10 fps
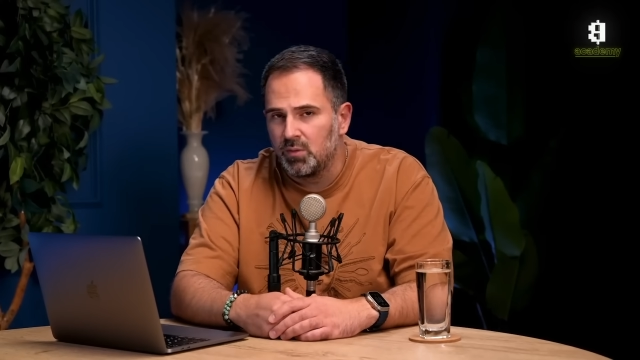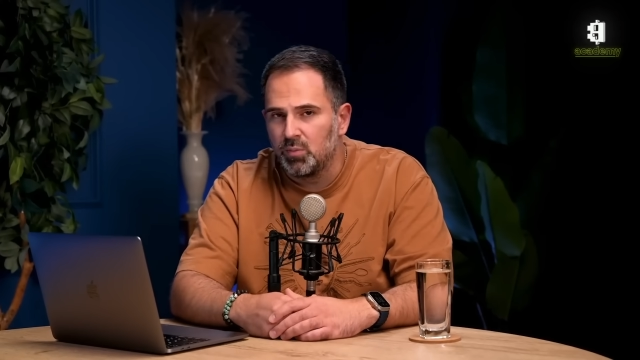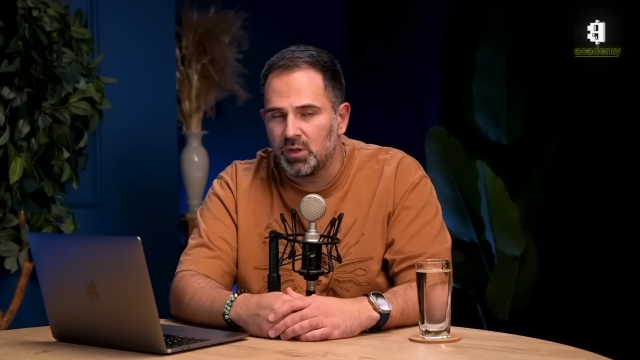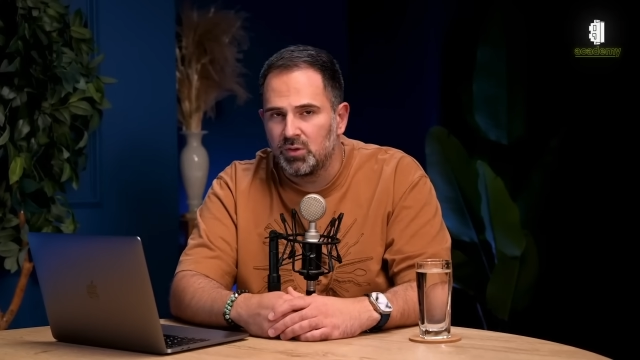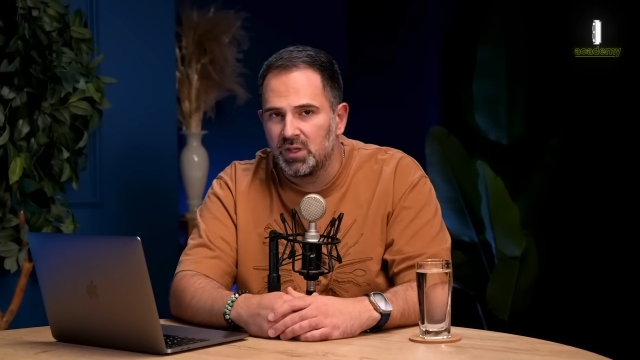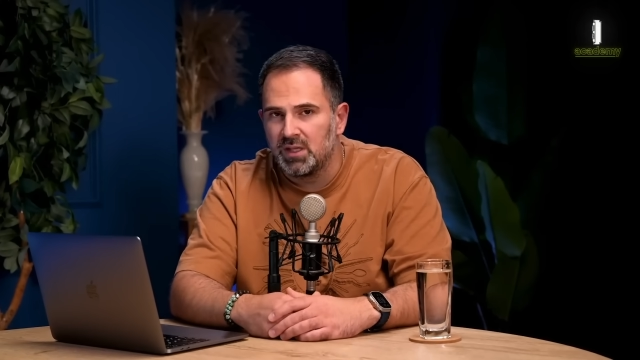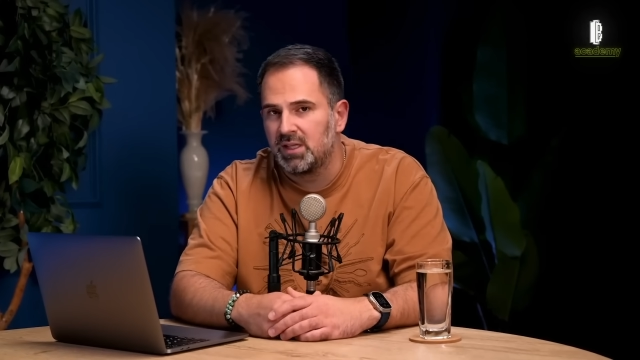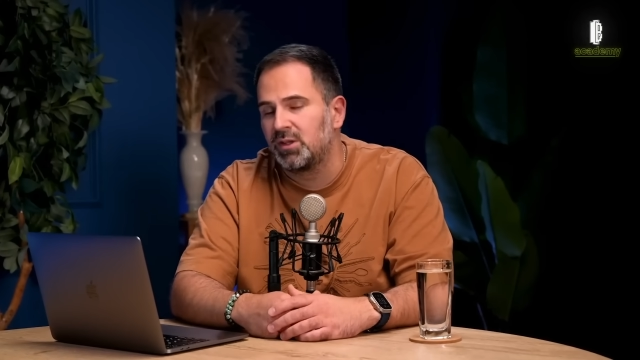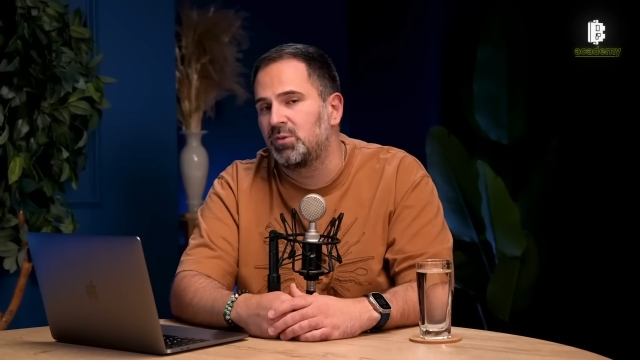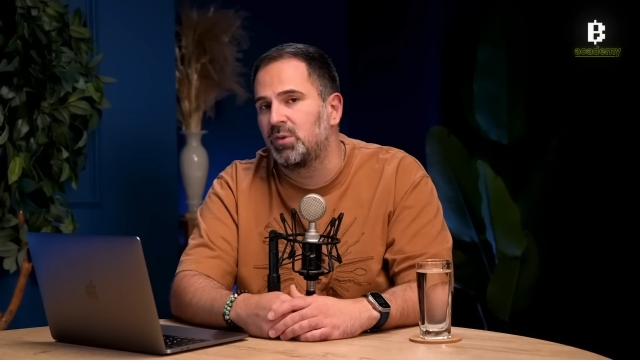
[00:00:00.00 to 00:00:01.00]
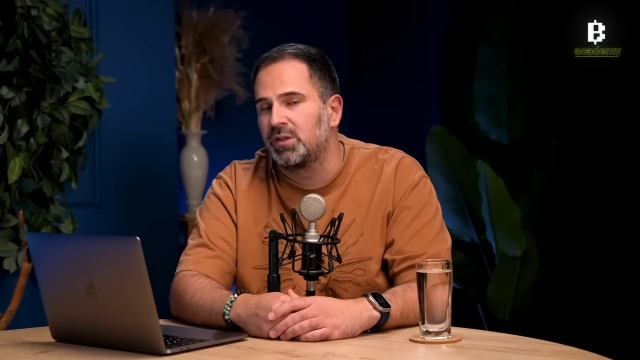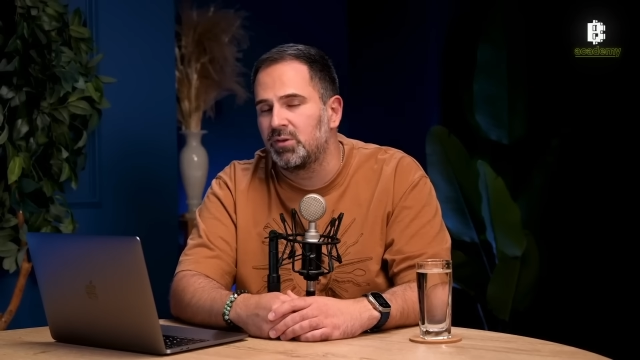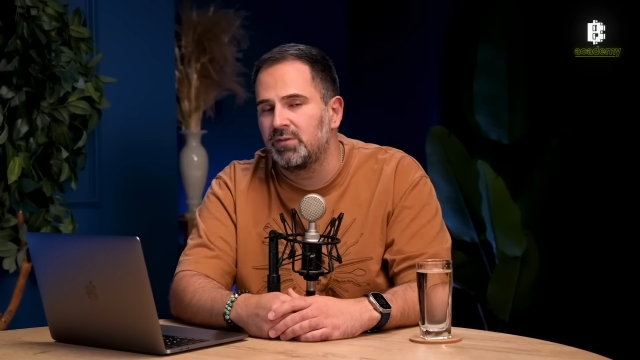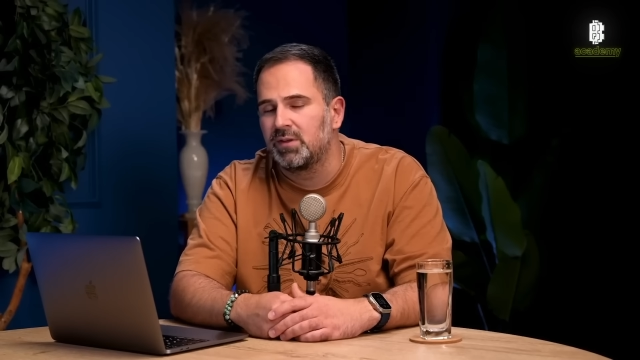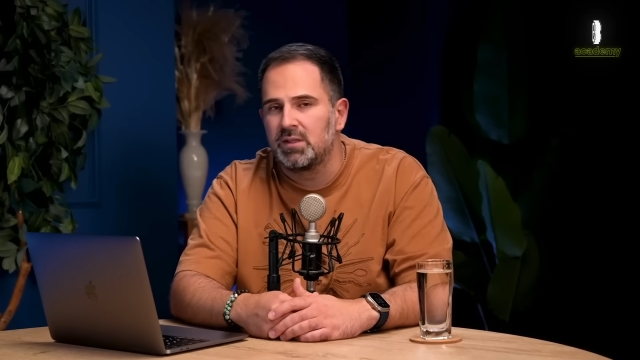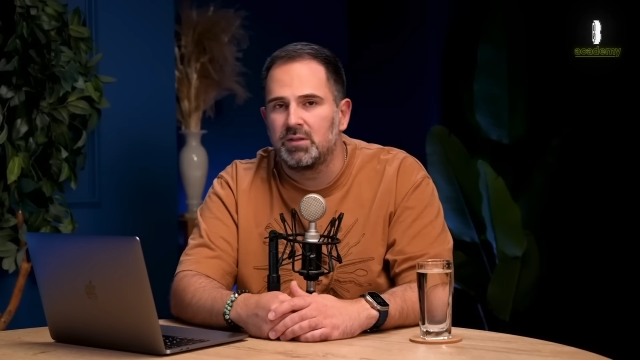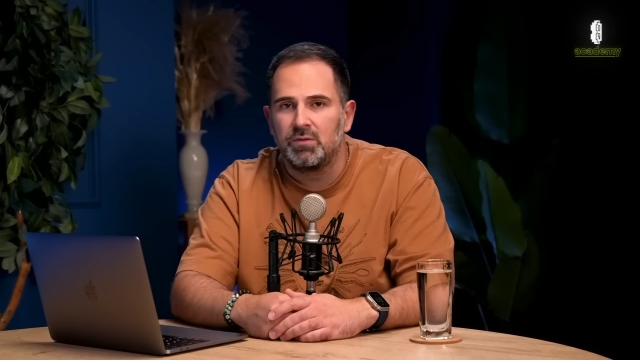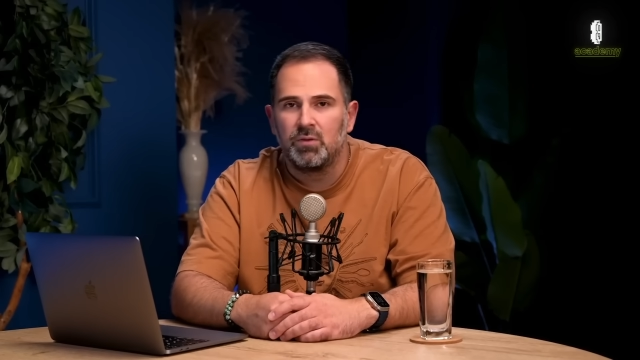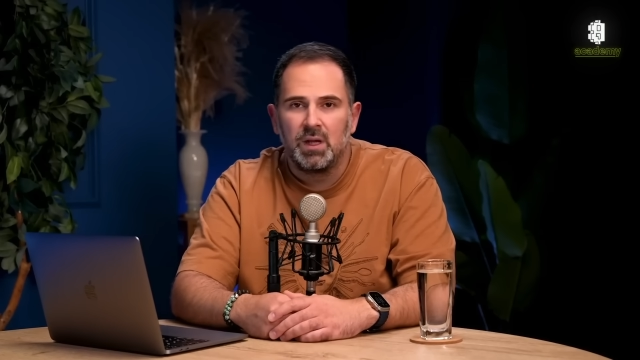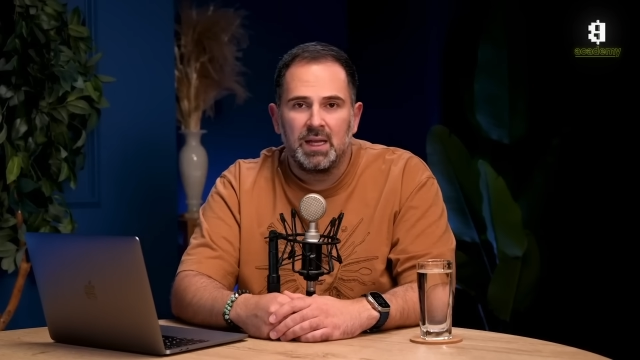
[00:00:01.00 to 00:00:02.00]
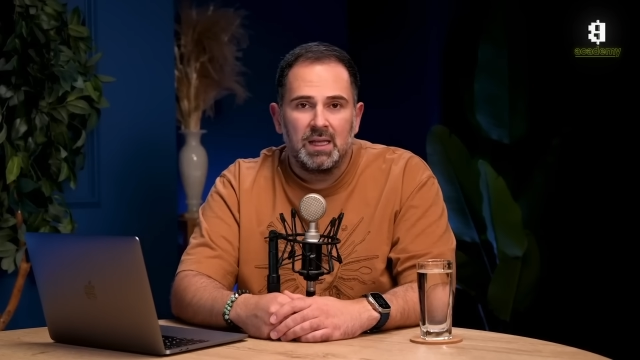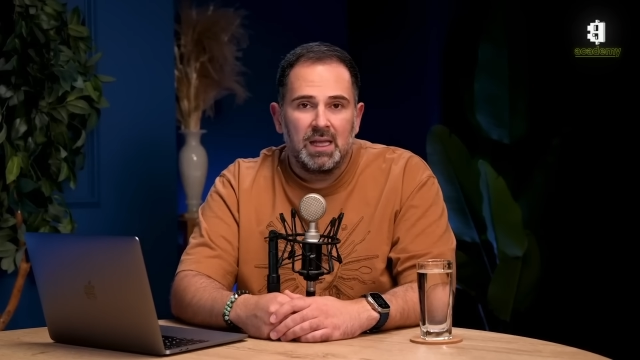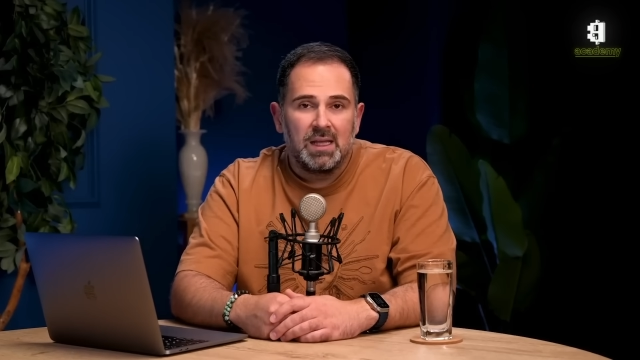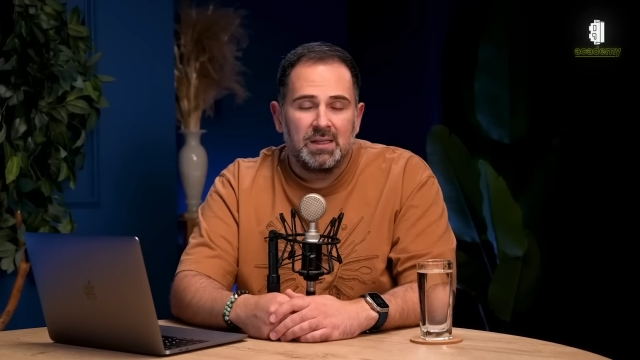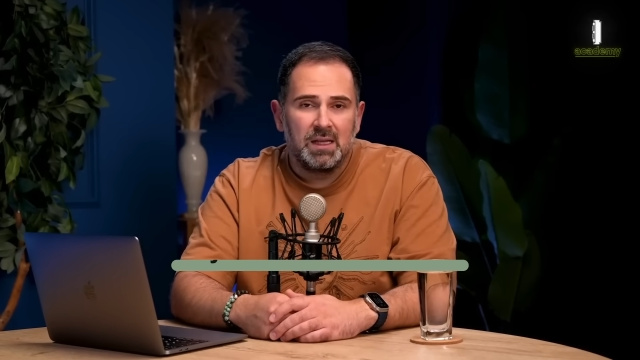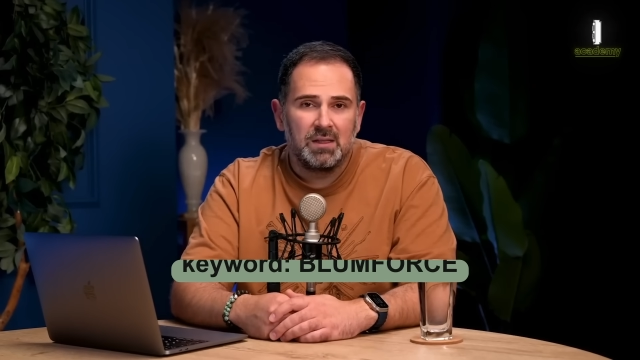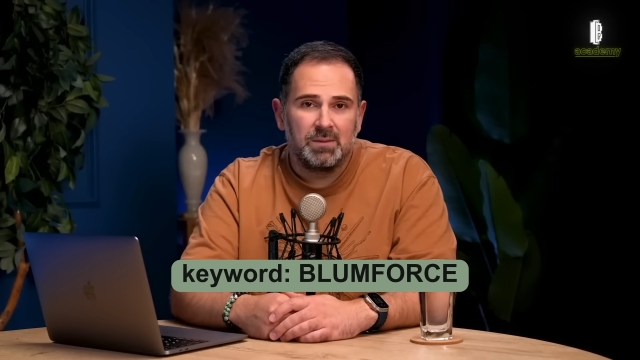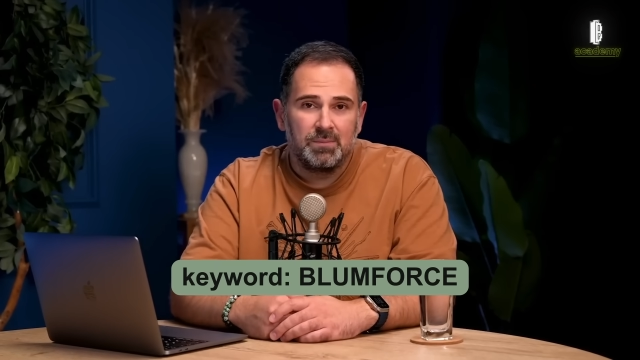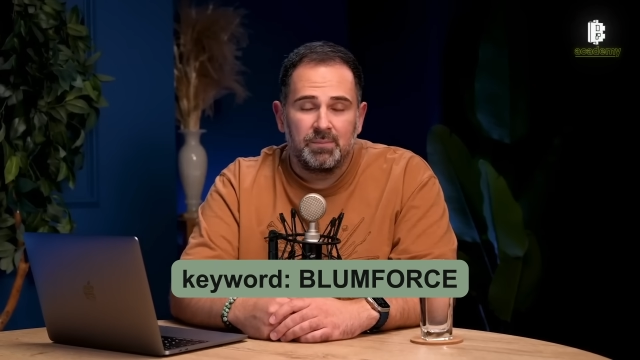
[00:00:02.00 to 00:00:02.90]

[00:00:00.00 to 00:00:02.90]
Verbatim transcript: where you can issue a derivative for any asset.